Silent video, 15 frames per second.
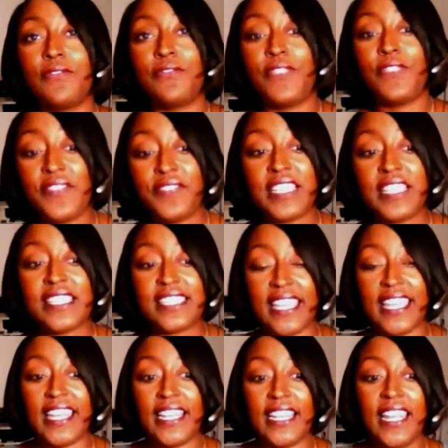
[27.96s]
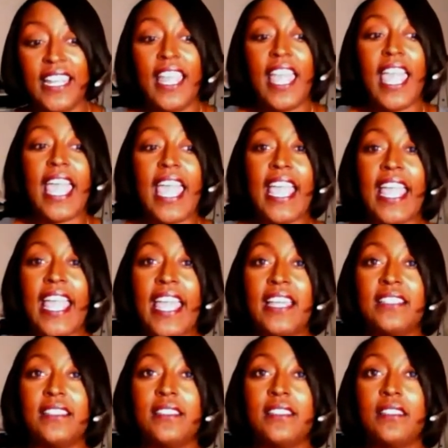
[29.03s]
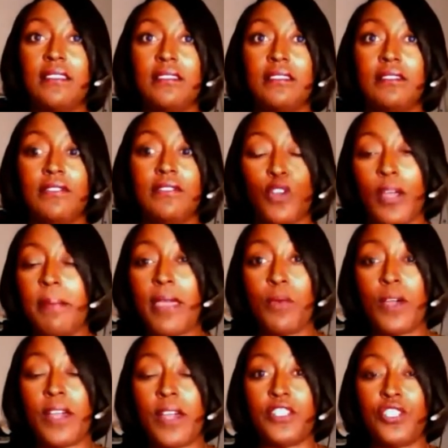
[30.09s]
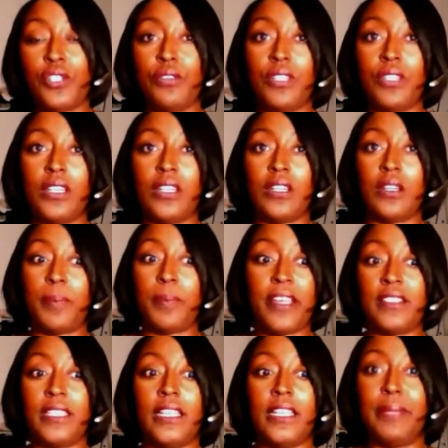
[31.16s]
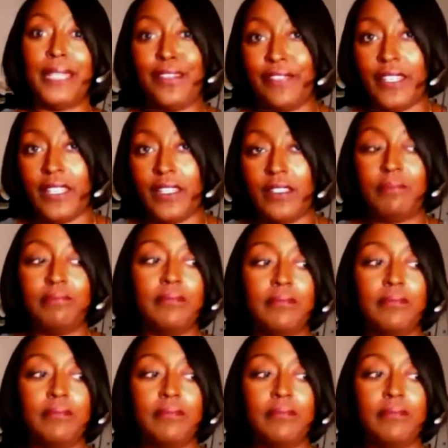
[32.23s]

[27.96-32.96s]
50 Cent and Floyd Mayweather Jr. apparently are beefing.